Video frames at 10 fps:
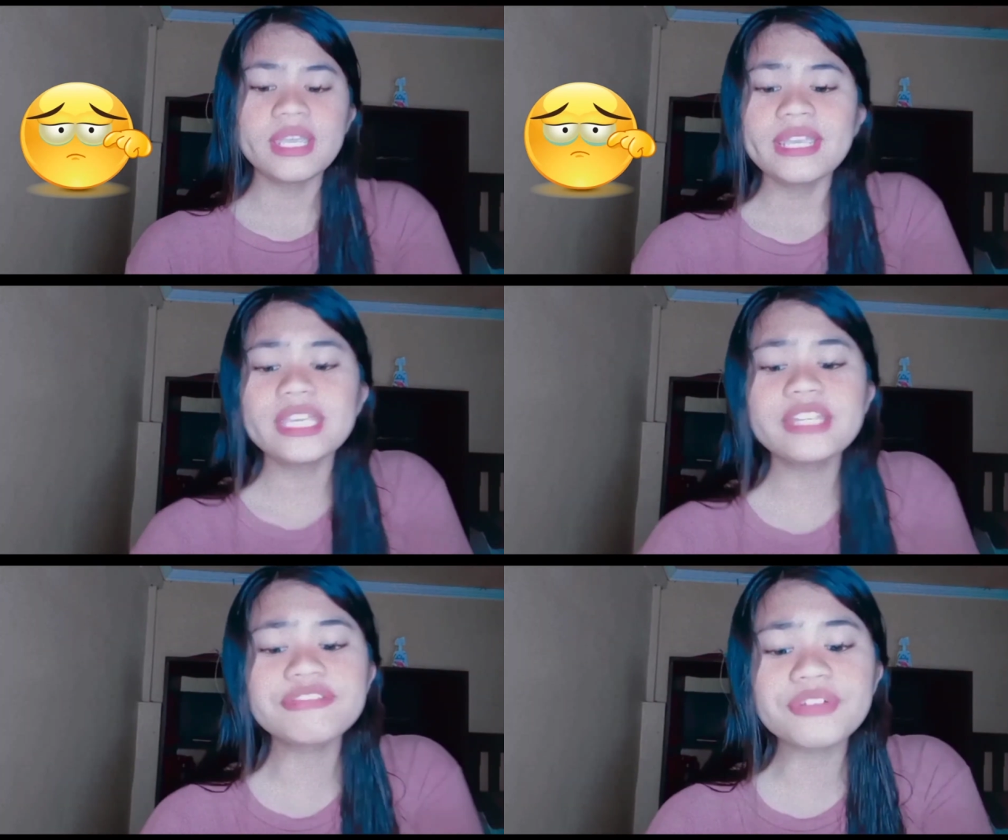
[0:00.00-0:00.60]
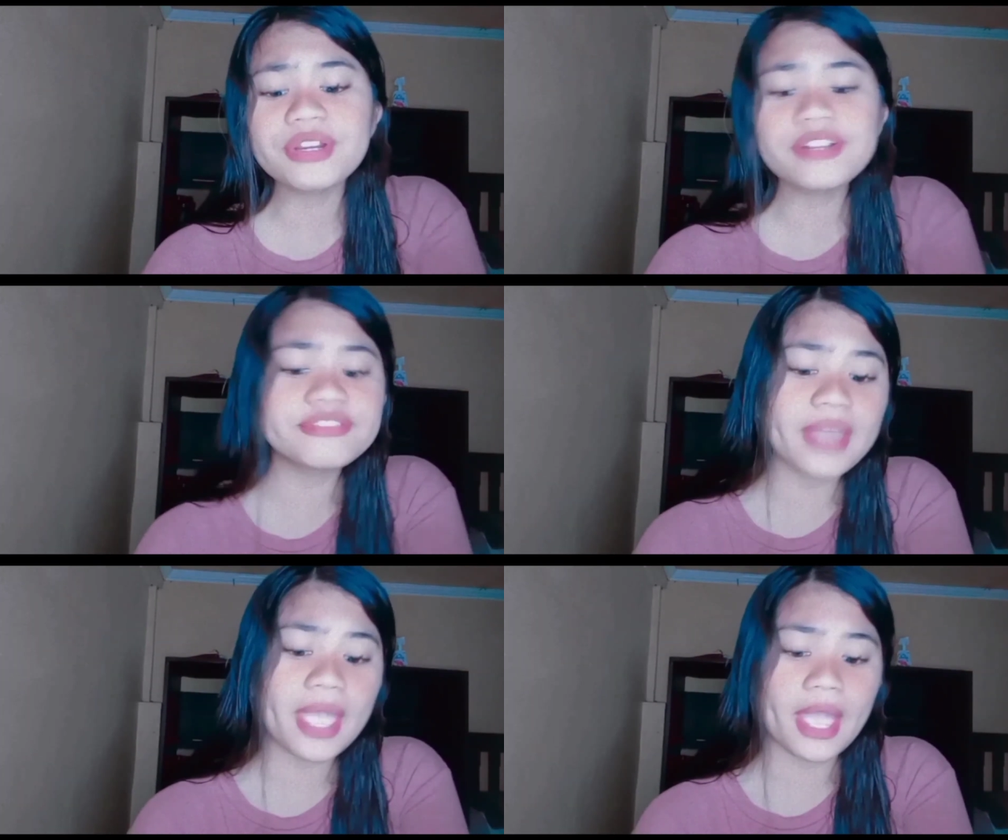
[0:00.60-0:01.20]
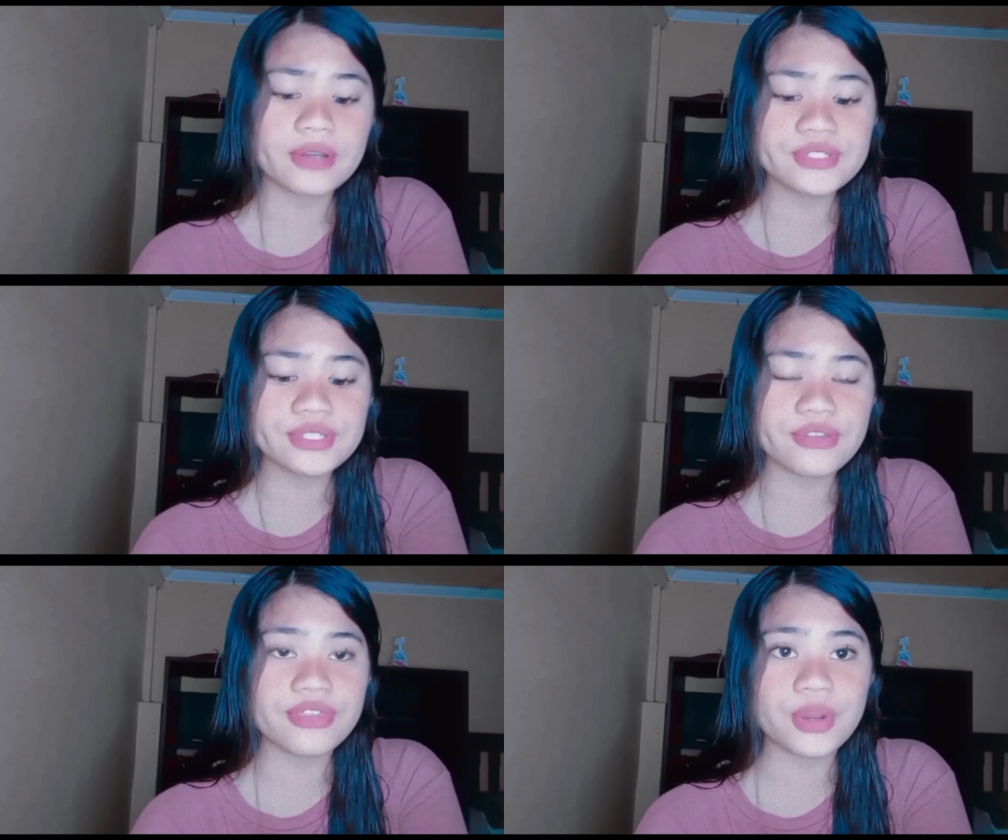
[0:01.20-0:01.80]
In front of the house
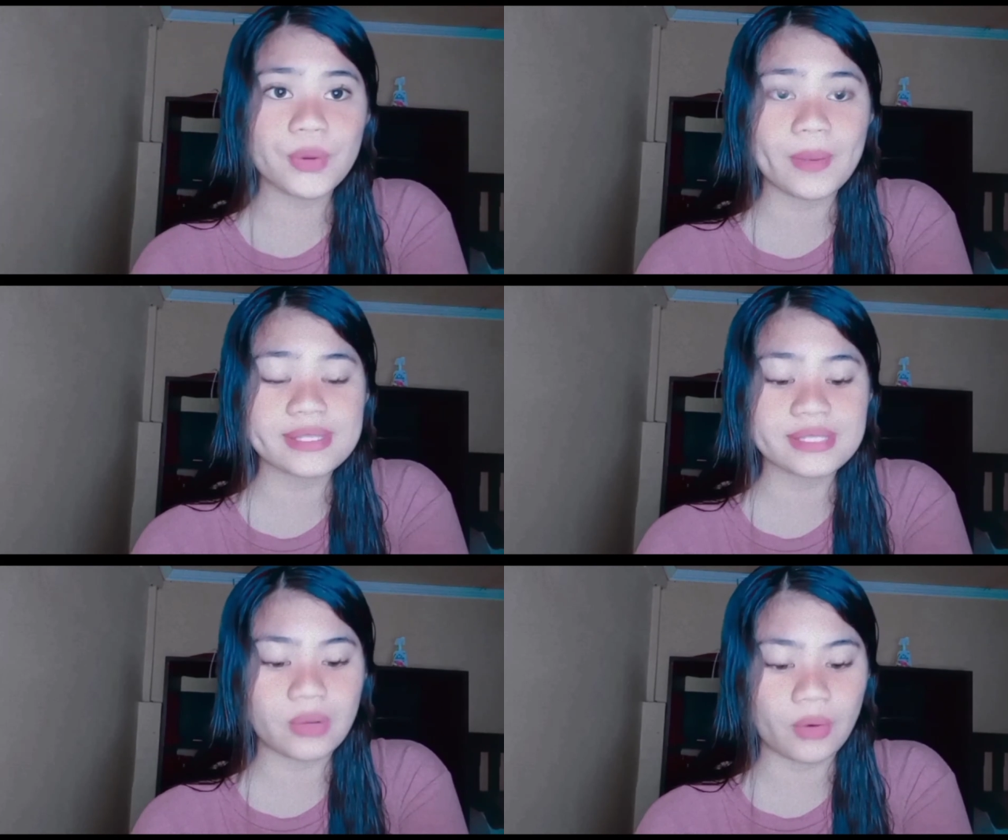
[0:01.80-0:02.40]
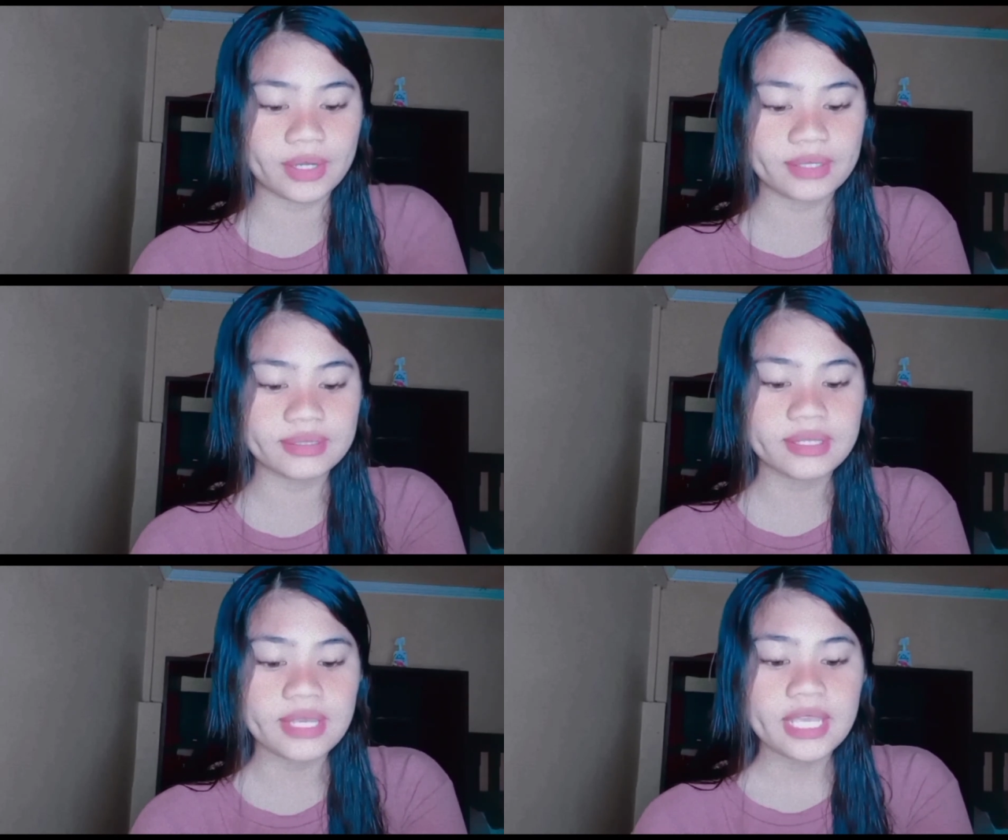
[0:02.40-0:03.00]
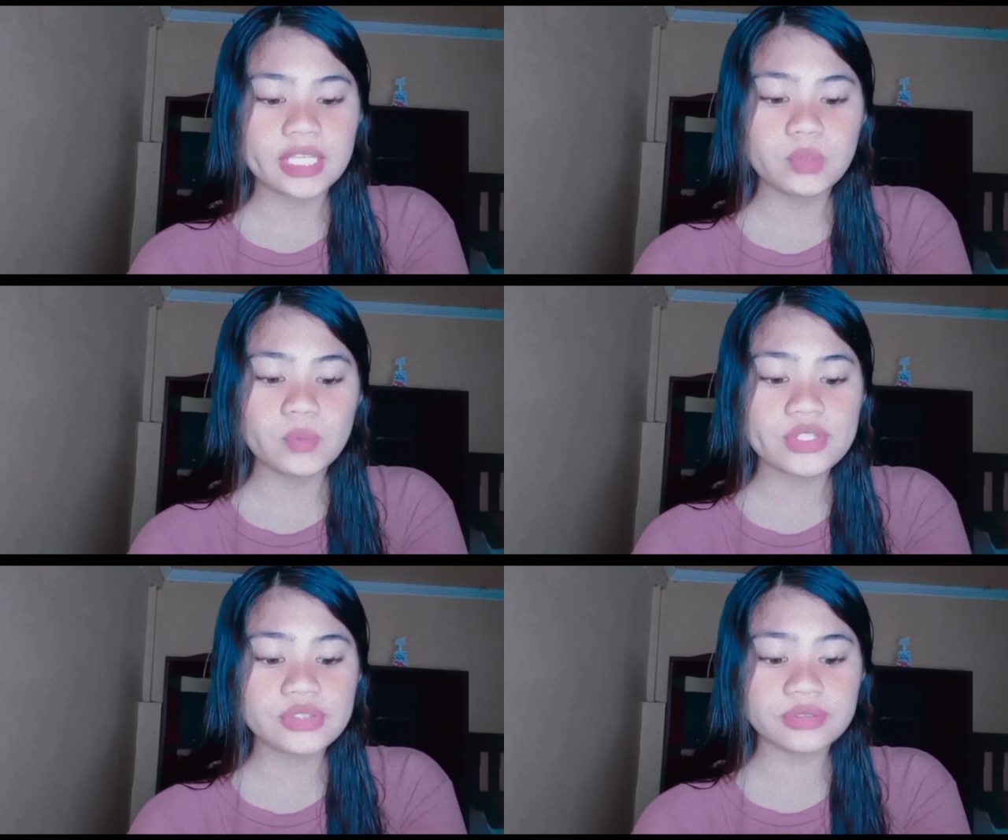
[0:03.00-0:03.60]
there was a park, in
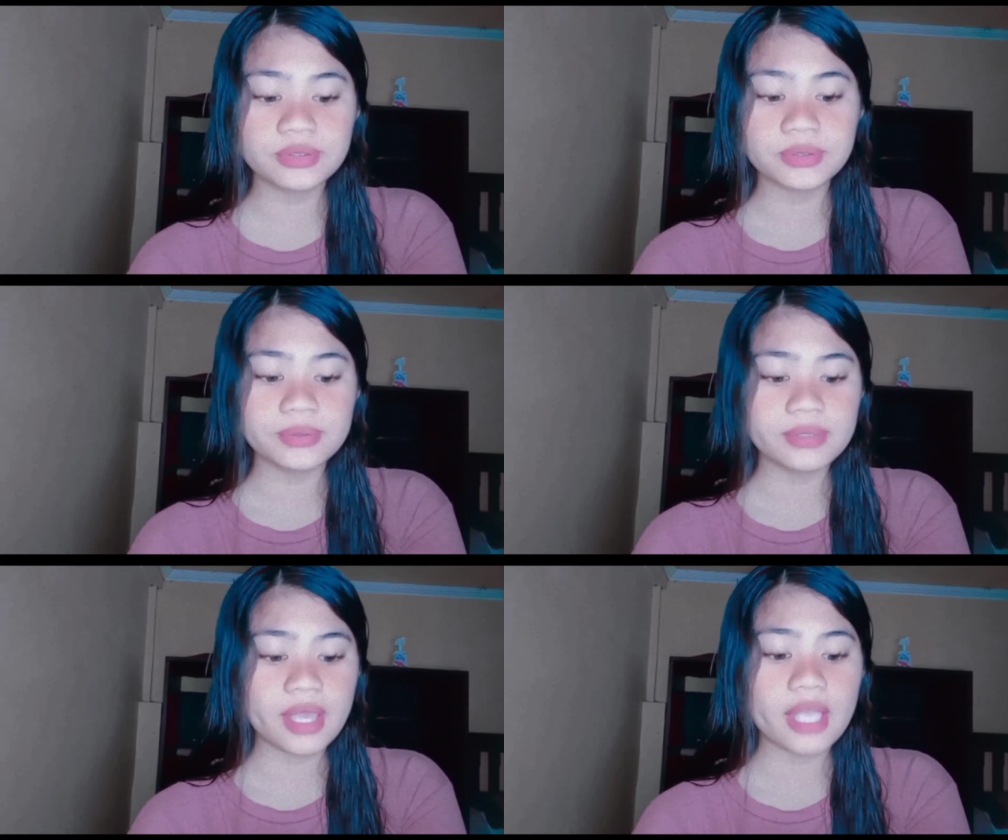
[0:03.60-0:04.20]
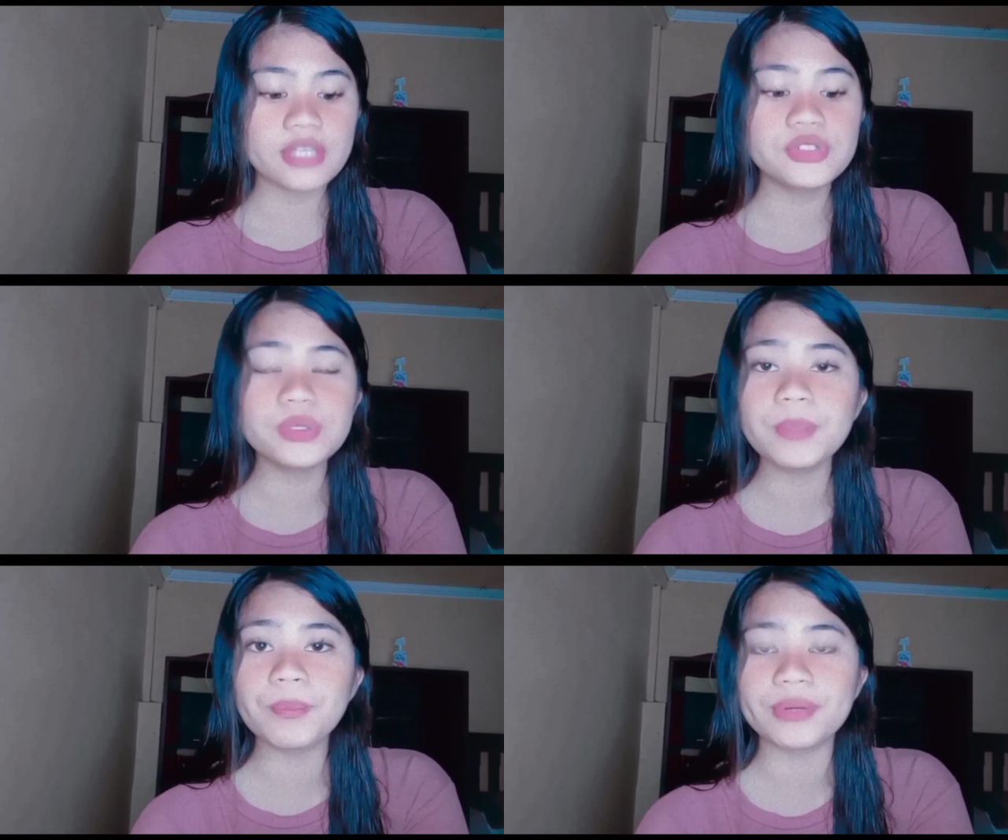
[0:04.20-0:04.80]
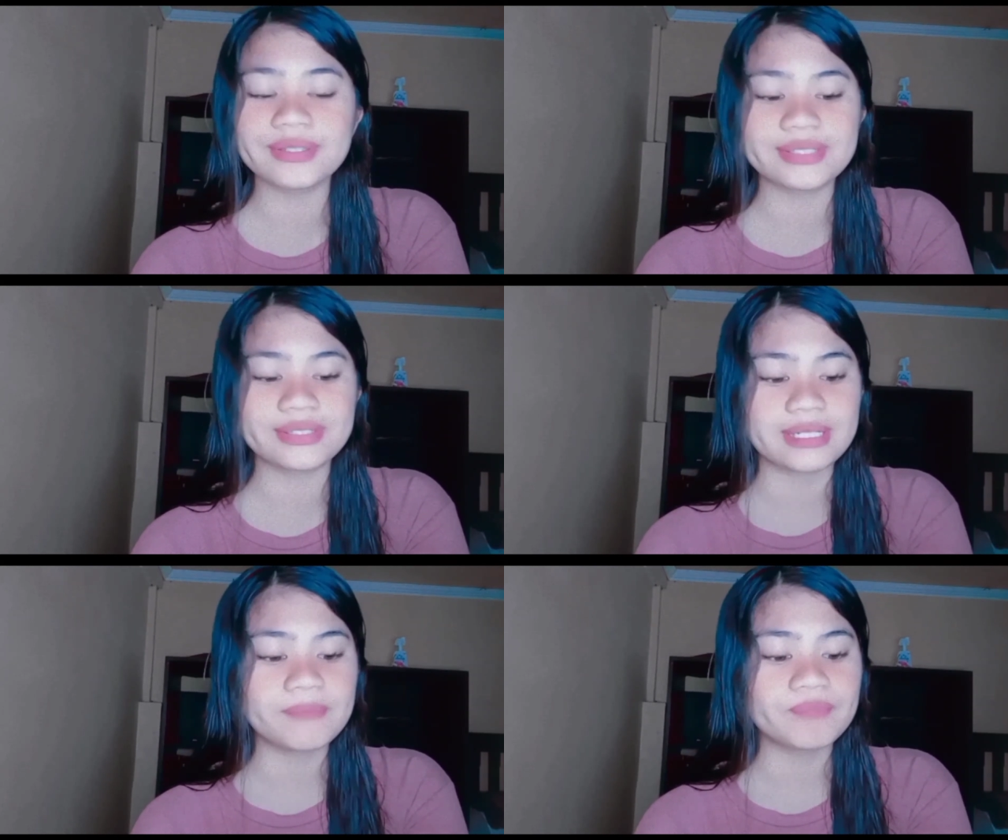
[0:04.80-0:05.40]
which grew a juniper
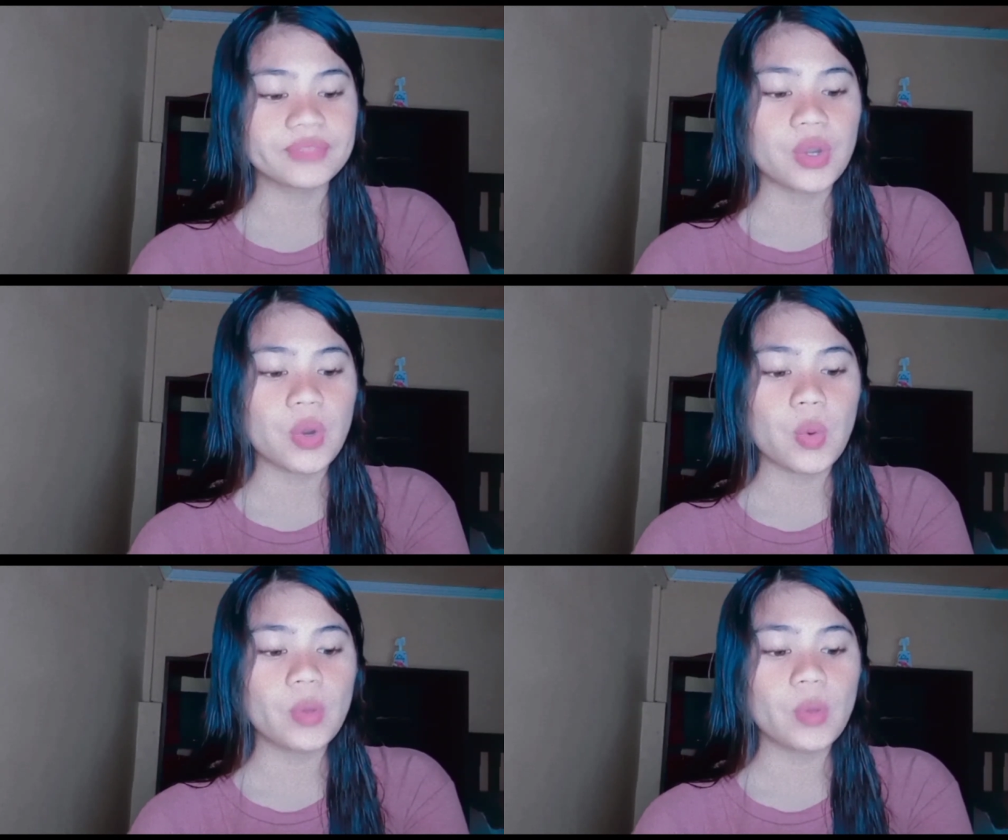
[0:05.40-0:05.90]
tree.